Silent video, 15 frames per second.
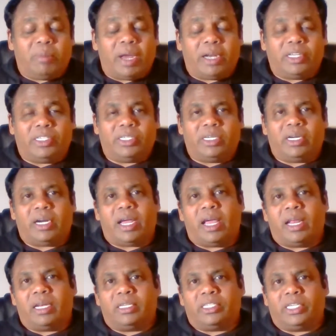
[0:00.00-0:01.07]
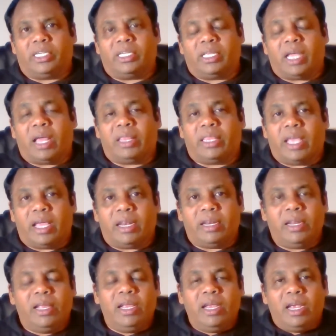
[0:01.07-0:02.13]
manager, and then
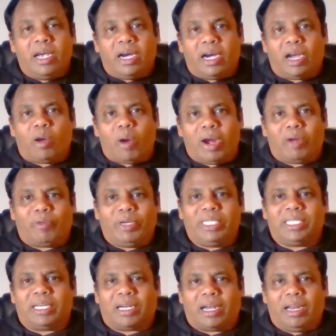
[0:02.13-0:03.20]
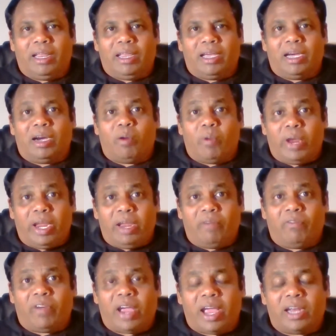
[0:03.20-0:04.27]
quite recently we've
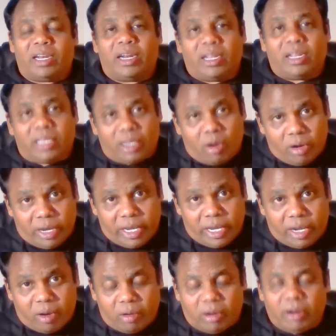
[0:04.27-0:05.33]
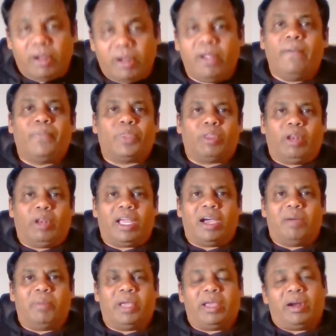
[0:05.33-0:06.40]
had another colleague called
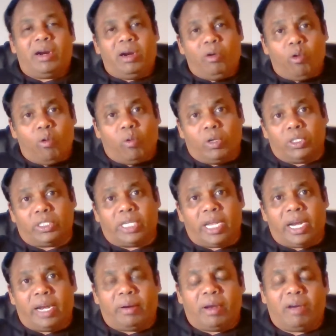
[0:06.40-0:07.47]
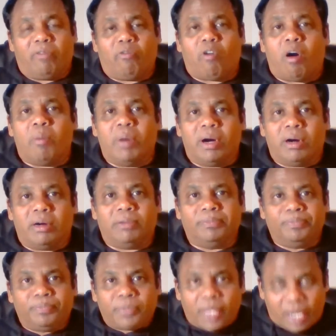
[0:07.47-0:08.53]
Tulika Mehra, who was a former
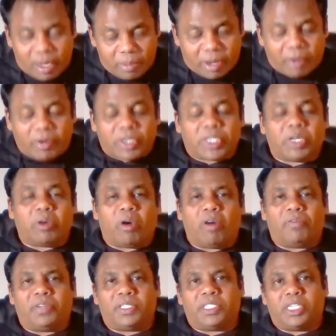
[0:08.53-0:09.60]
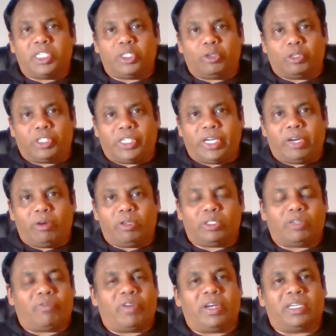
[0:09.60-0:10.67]
immigration officer. So she
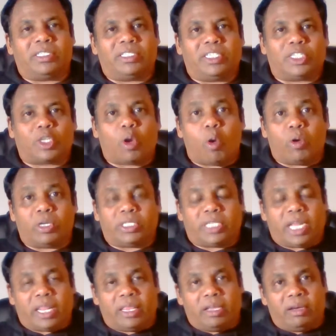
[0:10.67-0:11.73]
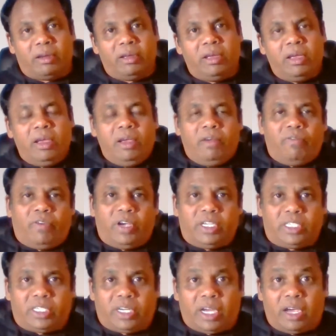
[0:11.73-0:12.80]
also finished this course and the
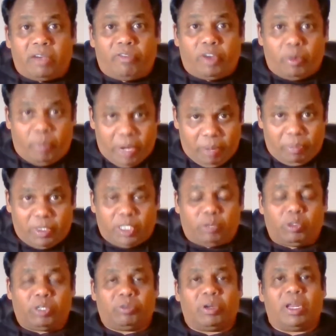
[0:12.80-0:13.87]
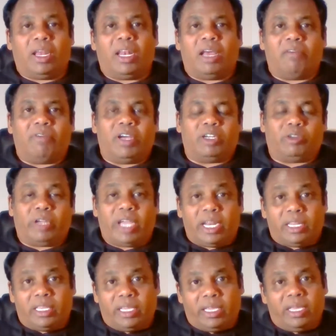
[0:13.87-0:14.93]
first few papers, which will allow her to
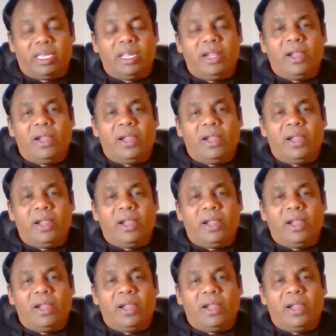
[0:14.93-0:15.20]
get the